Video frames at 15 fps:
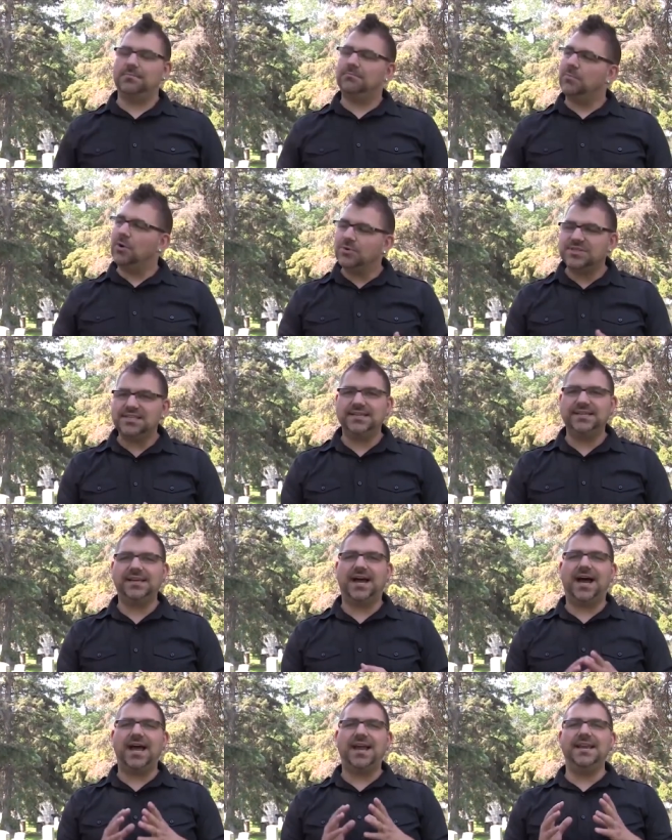
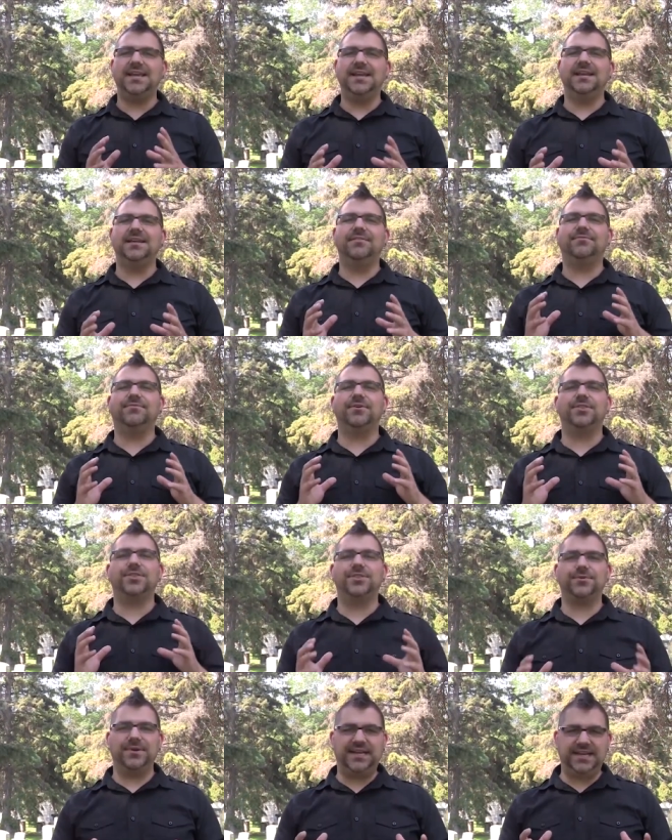Mostly, I need it for
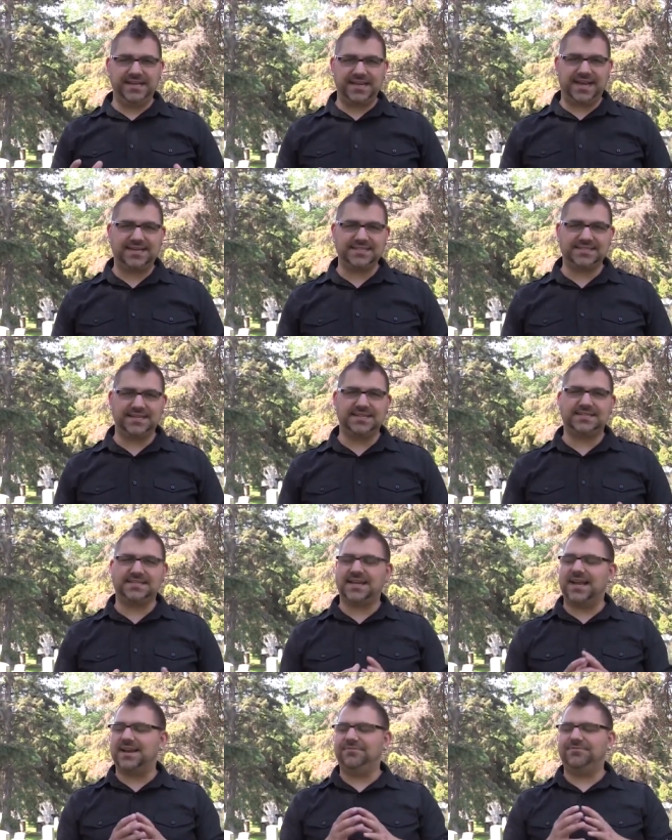3D
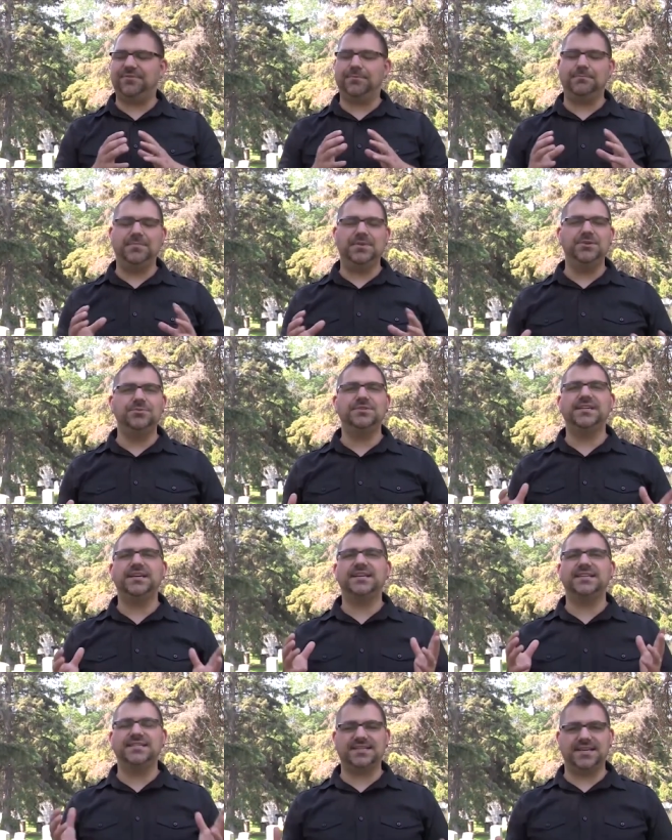assets and for
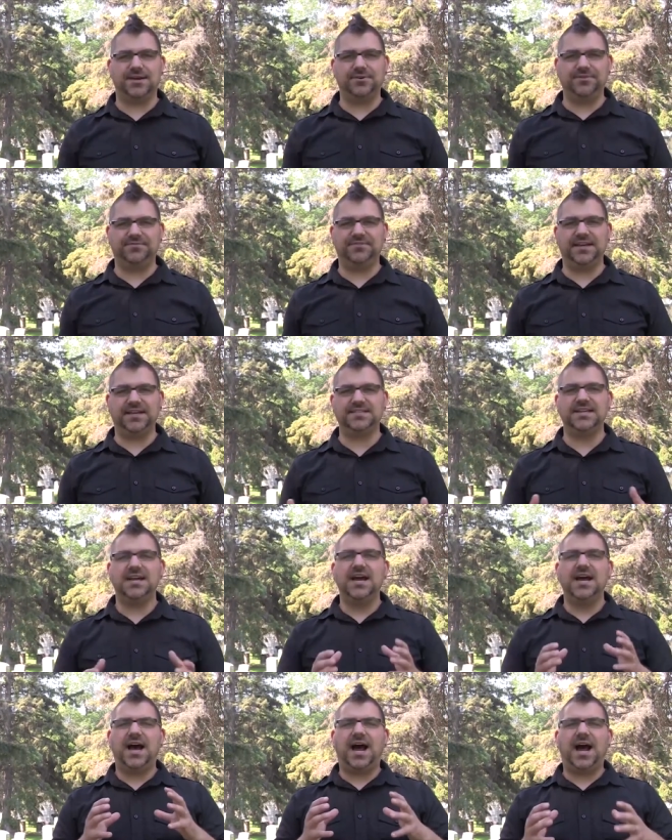music and sound effects.
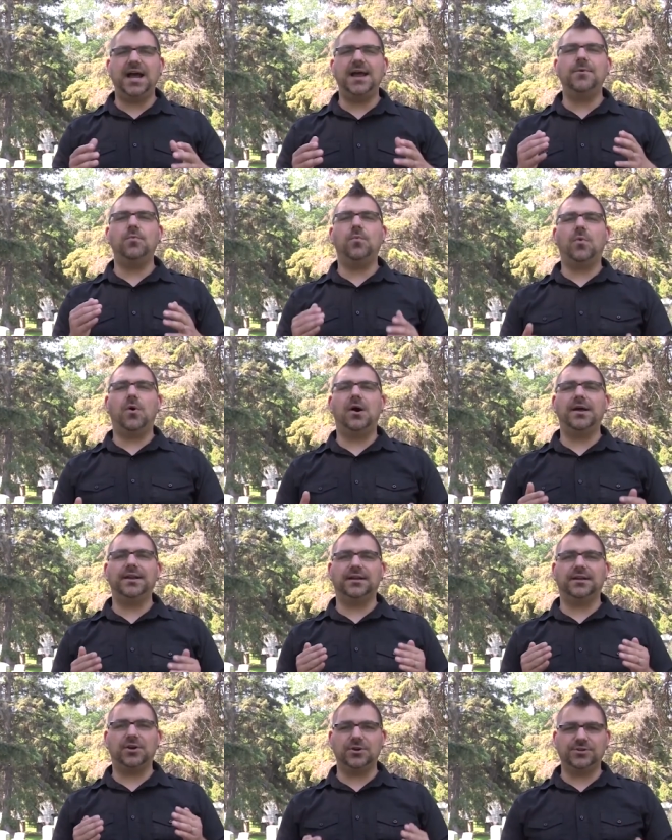I
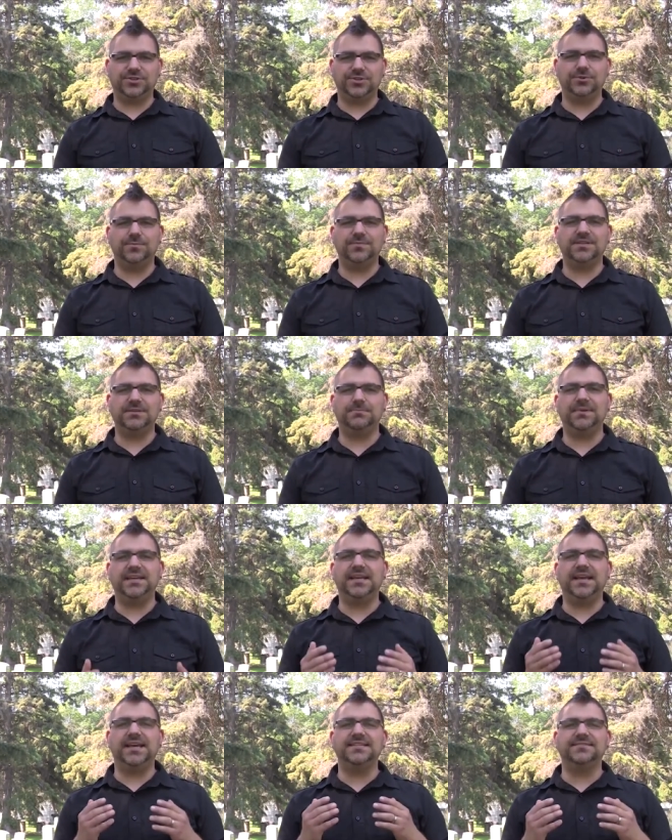want charTomb to
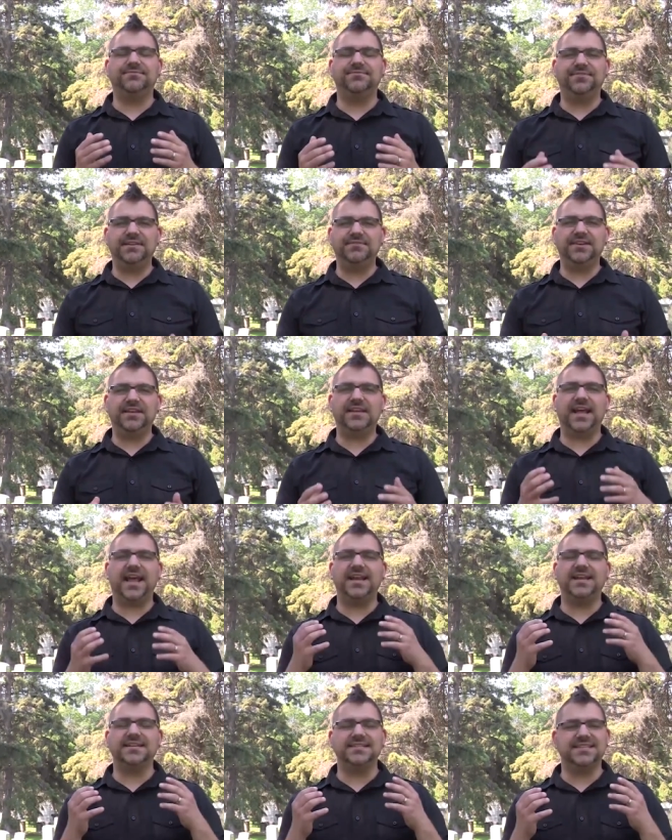be as vivid
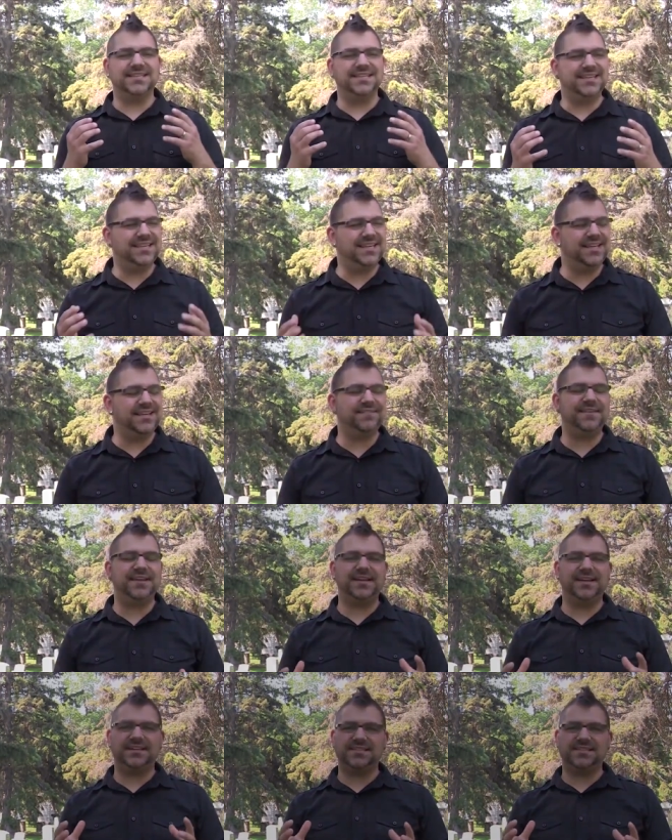and as living an